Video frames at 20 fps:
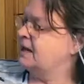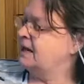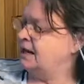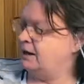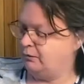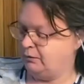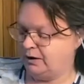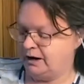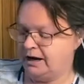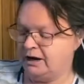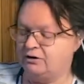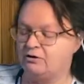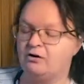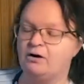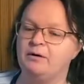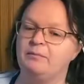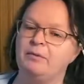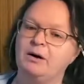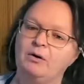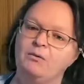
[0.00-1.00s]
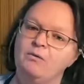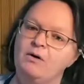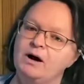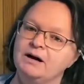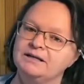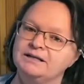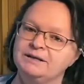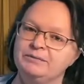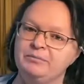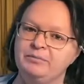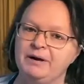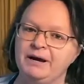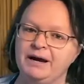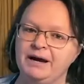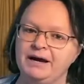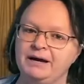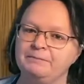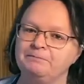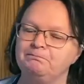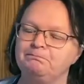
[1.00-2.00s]
And when I grow up I want to
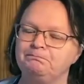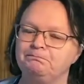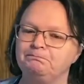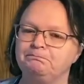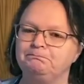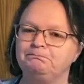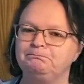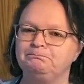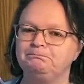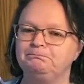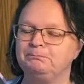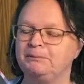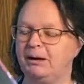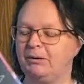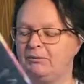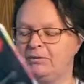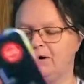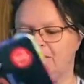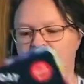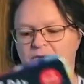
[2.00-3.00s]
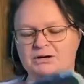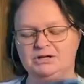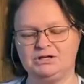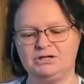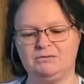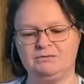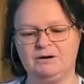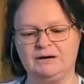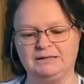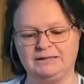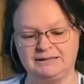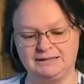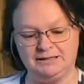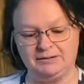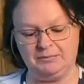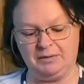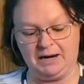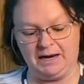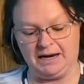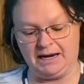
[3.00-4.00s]
be hmm, I wonder what she wants to
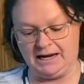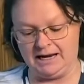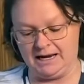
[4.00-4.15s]
be.